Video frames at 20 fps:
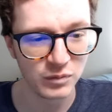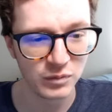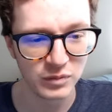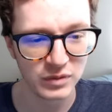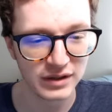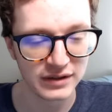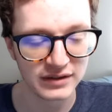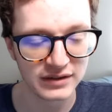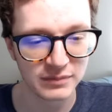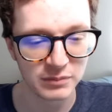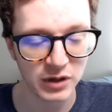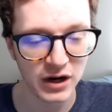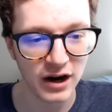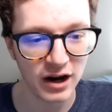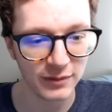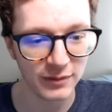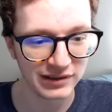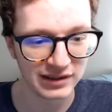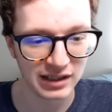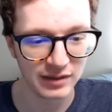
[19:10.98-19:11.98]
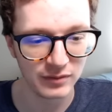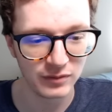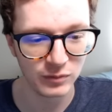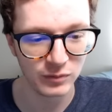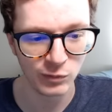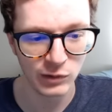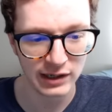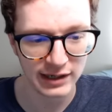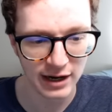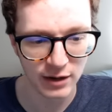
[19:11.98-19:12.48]
This comment that
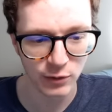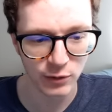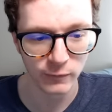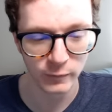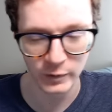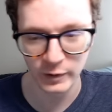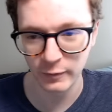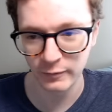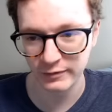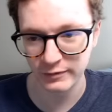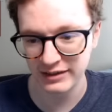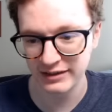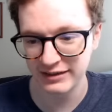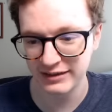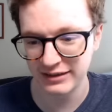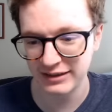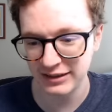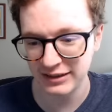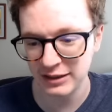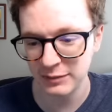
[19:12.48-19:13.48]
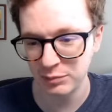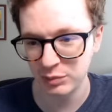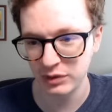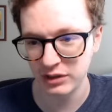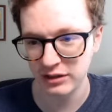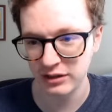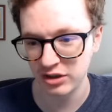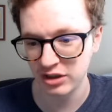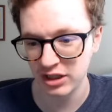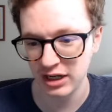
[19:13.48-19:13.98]
went out over there that he's
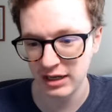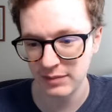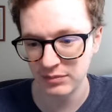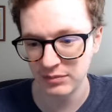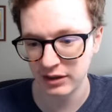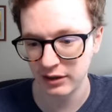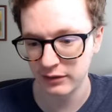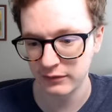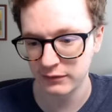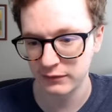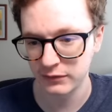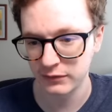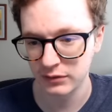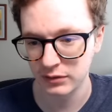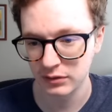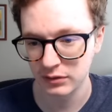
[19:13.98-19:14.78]
deeply ashamed of.